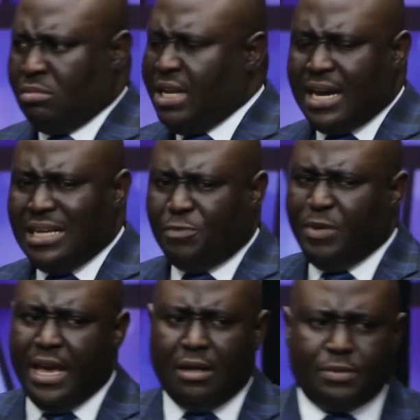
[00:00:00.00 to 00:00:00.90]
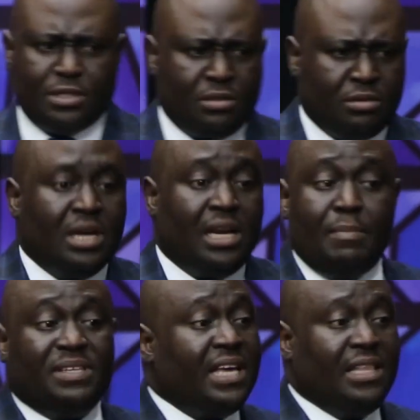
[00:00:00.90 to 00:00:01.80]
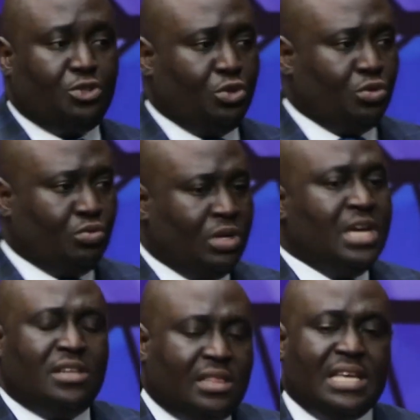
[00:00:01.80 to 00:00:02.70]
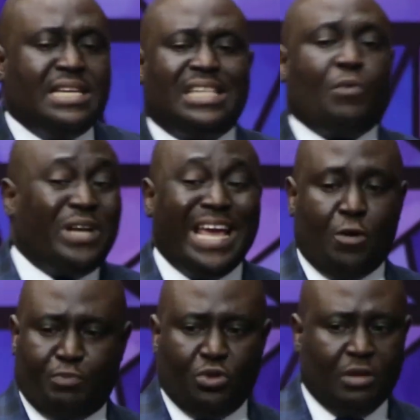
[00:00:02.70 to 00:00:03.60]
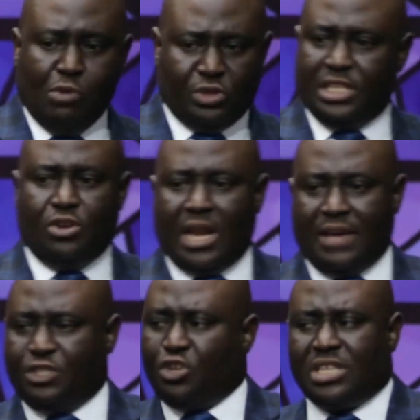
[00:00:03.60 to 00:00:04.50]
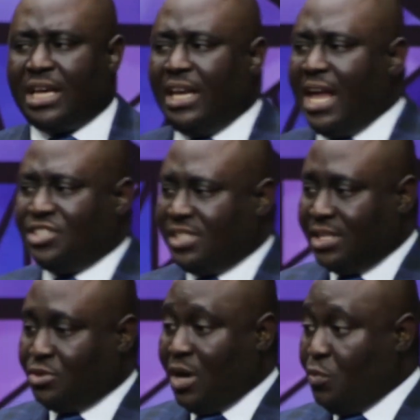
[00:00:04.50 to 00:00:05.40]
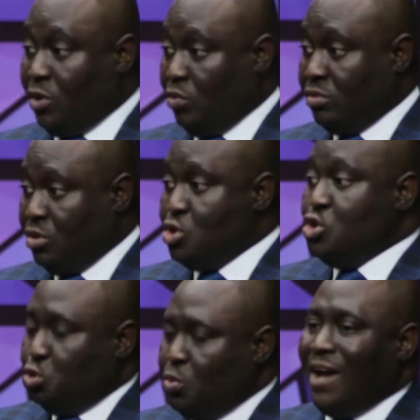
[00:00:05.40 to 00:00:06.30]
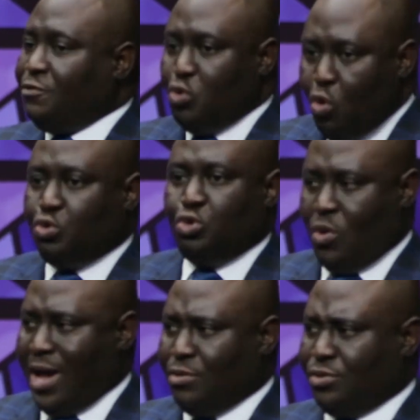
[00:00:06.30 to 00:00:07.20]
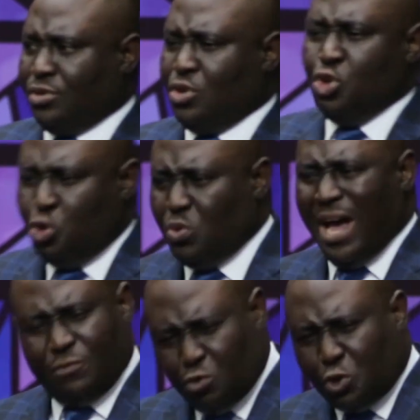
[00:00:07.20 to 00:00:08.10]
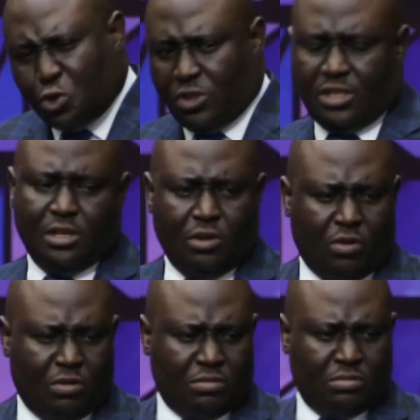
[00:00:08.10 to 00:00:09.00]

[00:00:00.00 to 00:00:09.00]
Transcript: They can't be helped. Let me say this to you. The things that would help you the most in your life is just like Elisha said to that widow you would have to go to your house, you would have to shut the door.